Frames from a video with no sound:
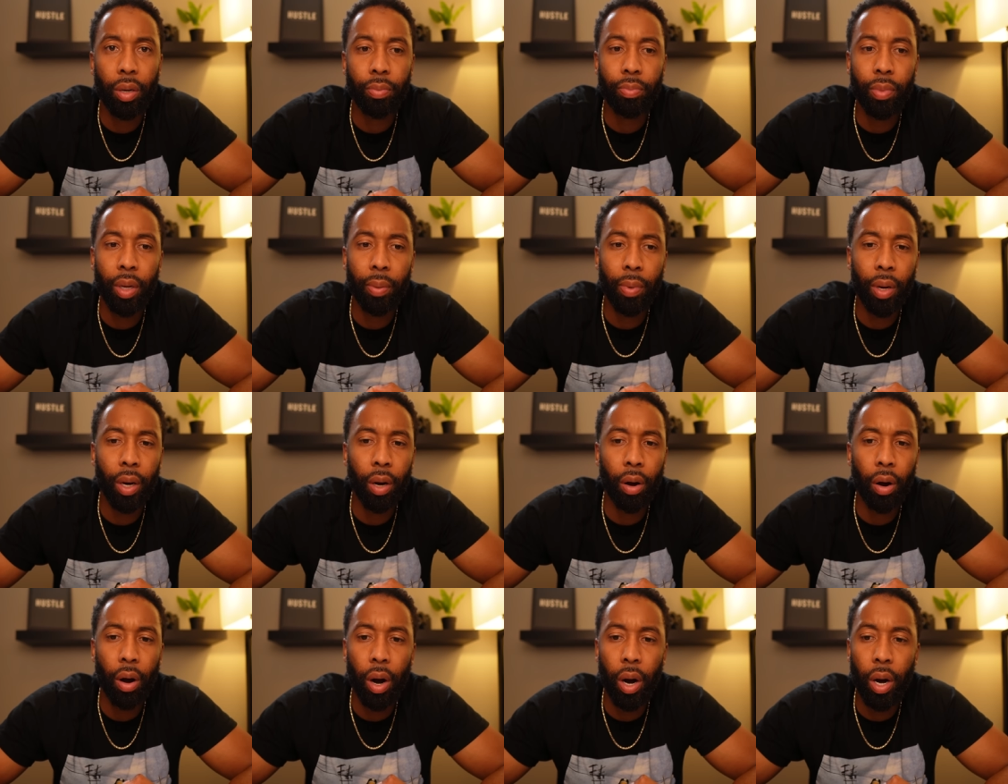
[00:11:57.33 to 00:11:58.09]
I'm, I'm
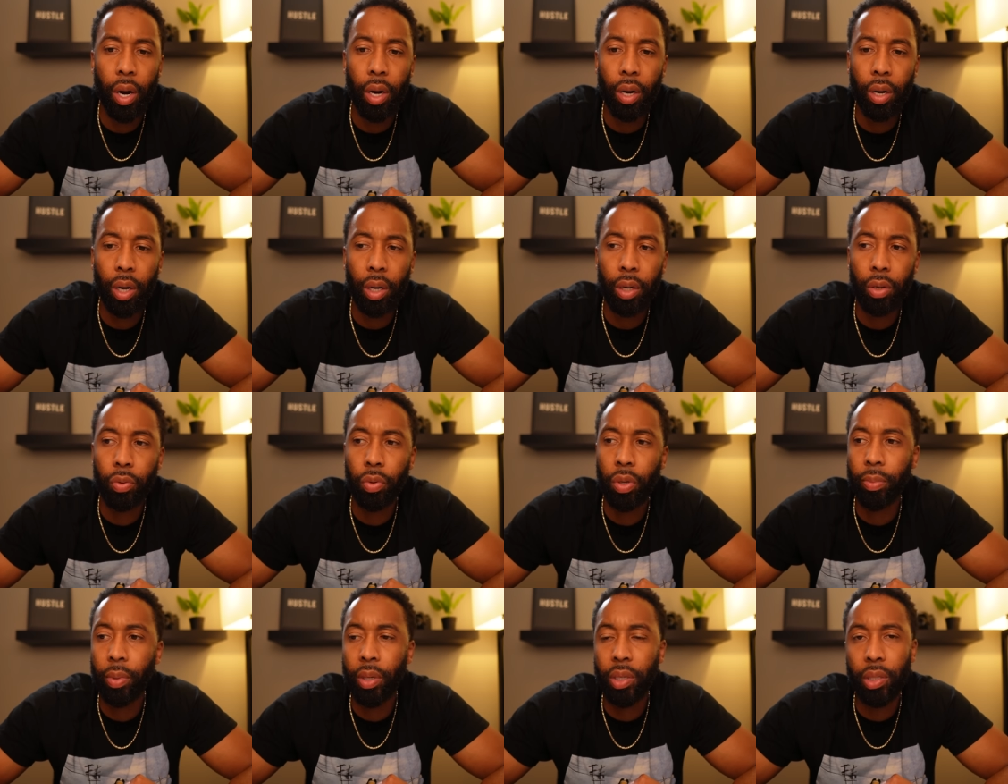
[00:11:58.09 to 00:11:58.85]
like, all right, I
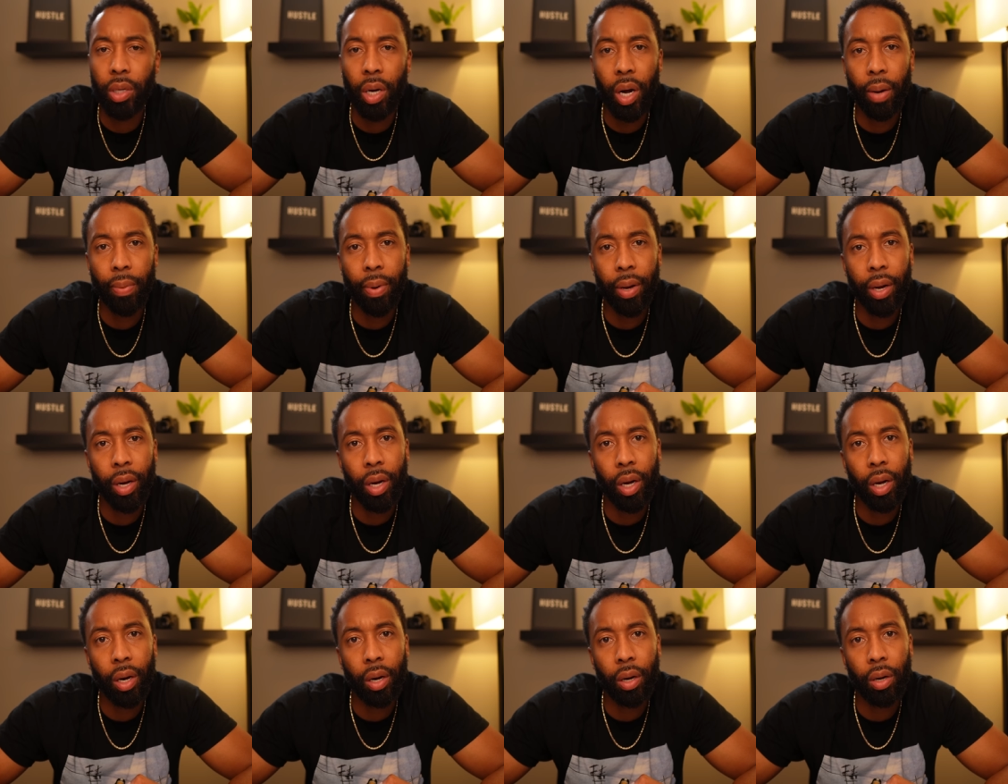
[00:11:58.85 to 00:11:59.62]
quit my job. I
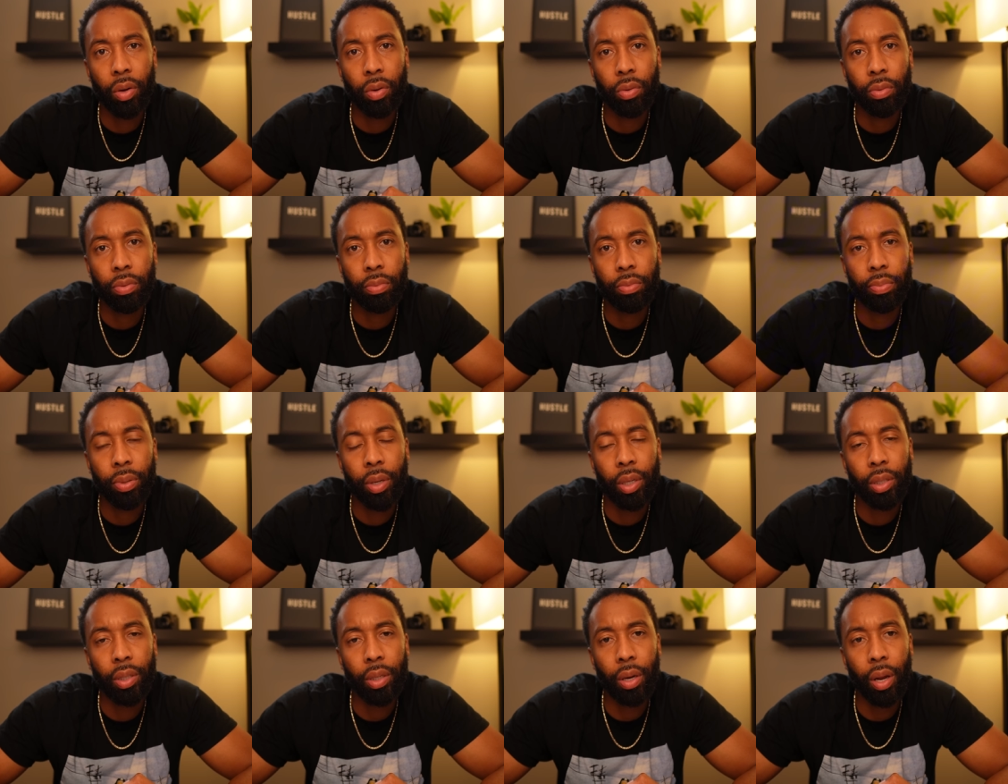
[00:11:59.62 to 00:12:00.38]
ain't got to go
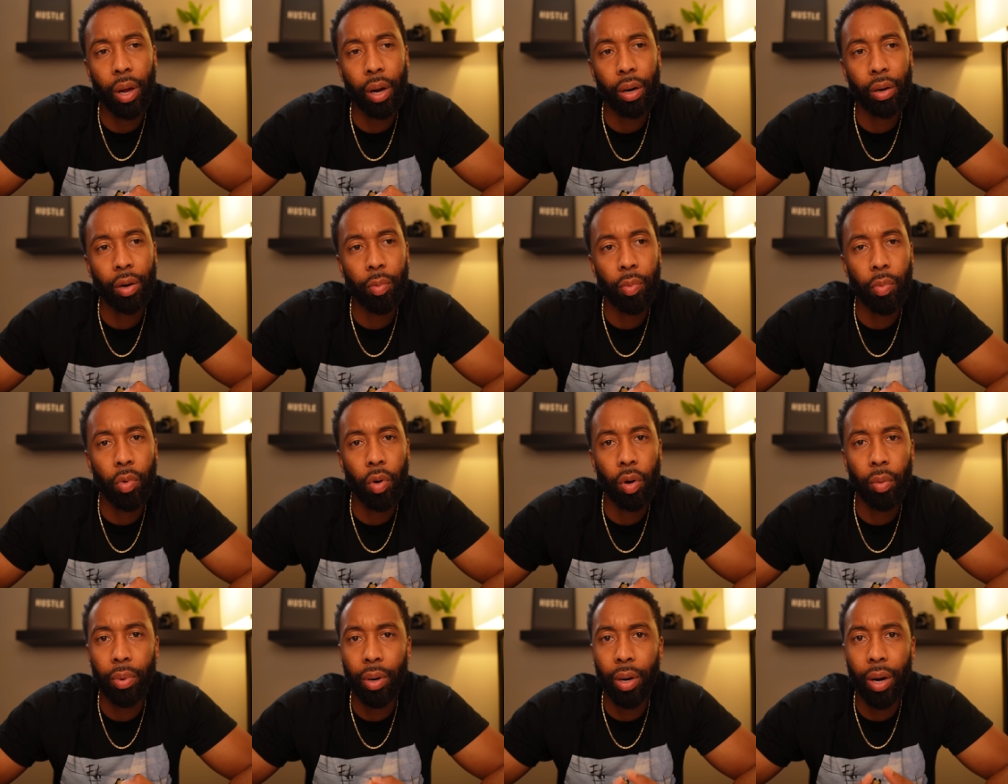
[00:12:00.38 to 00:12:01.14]
punch a clock no
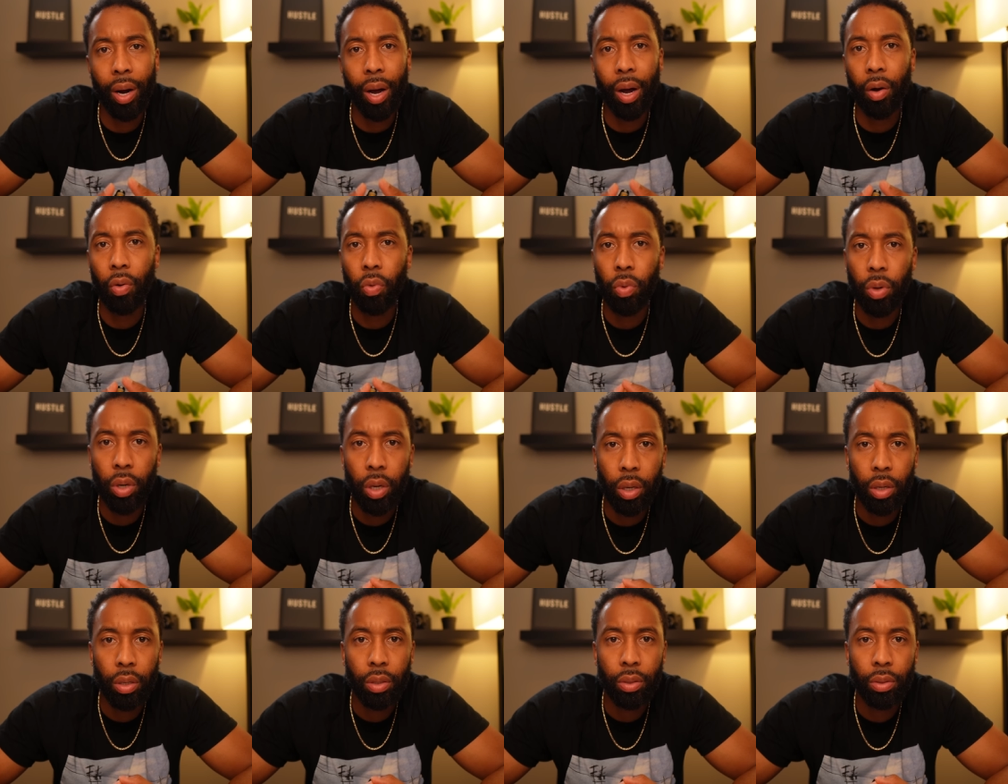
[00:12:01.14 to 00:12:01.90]
more. But now
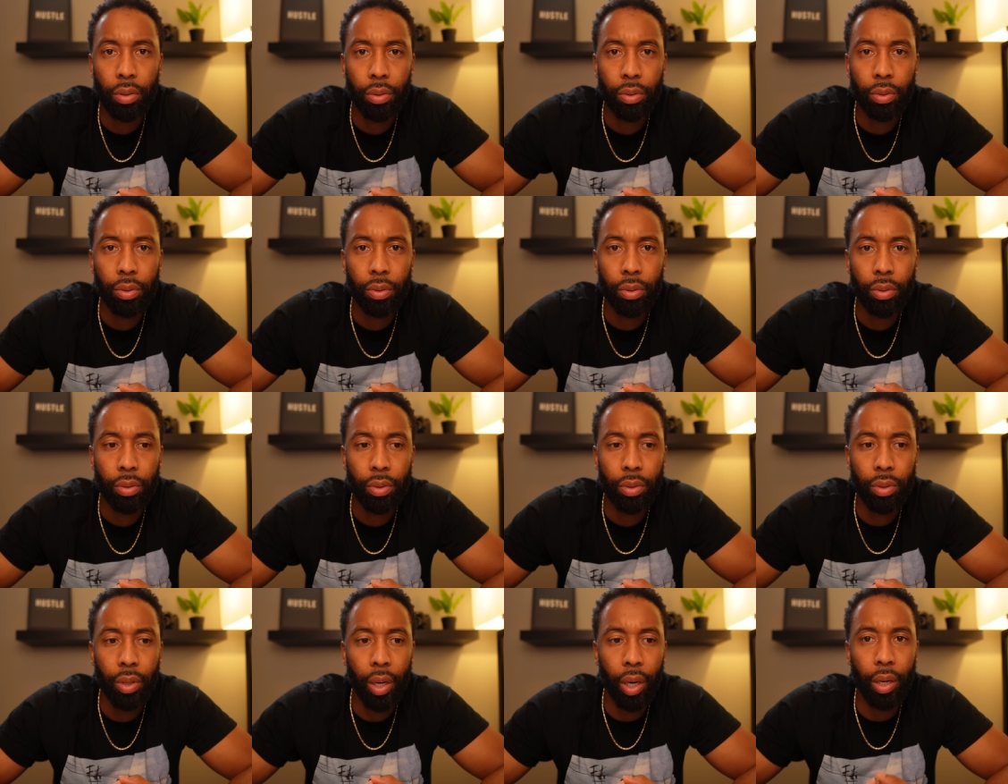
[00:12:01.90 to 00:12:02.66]
what?
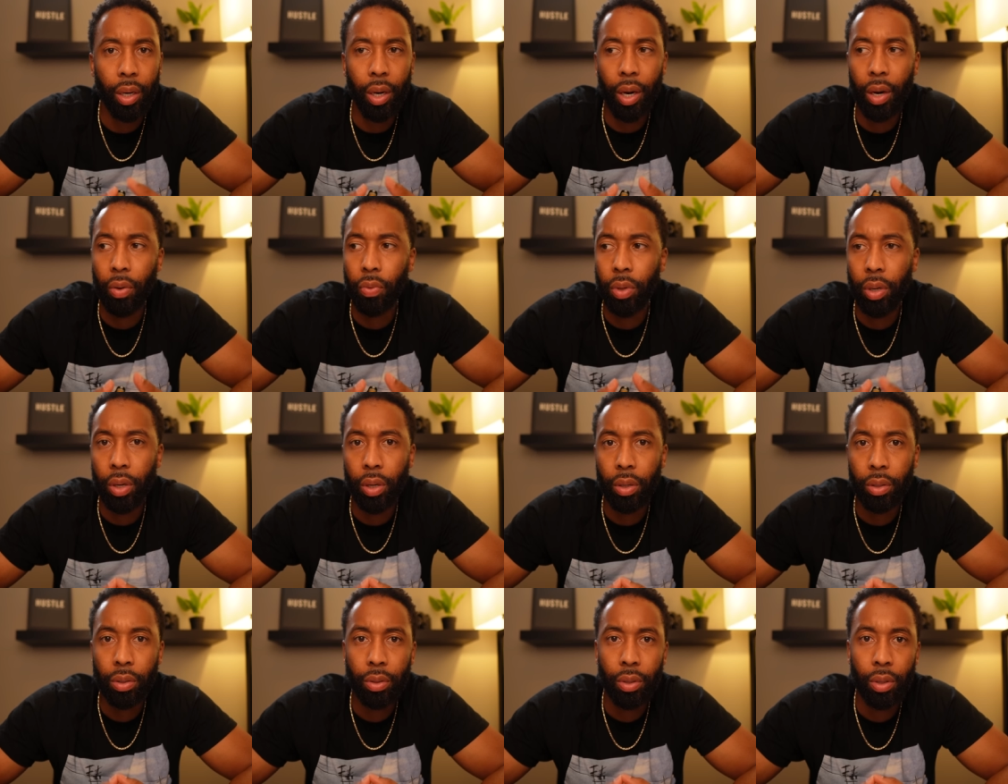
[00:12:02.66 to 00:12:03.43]
Like, now
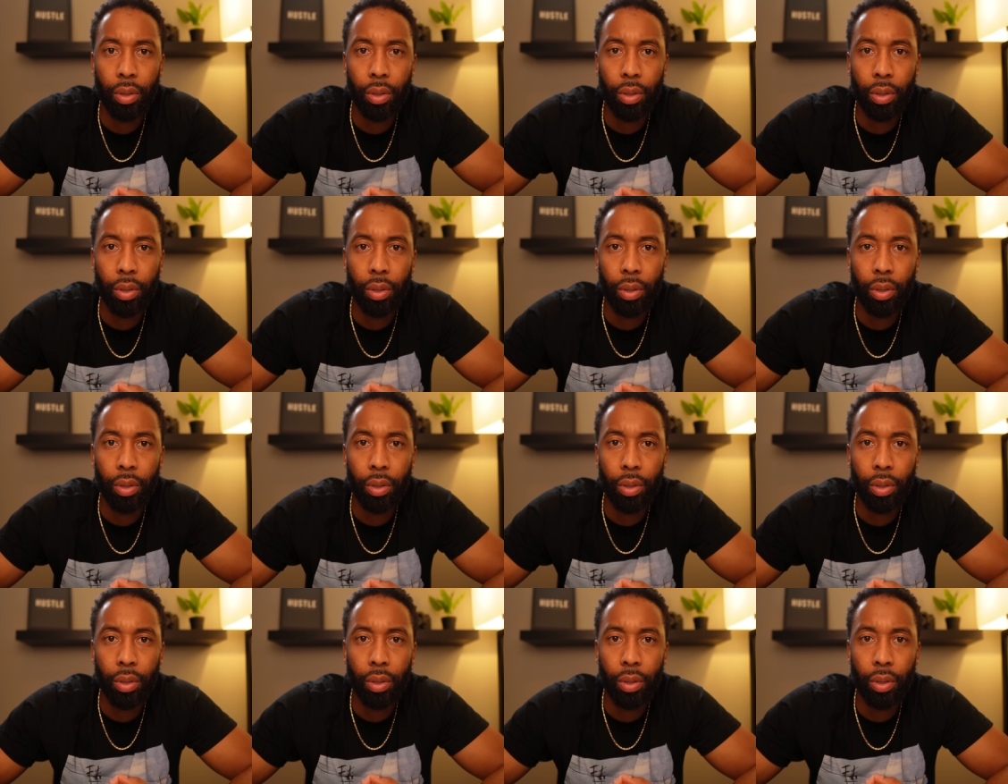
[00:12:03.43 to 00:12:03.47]
what?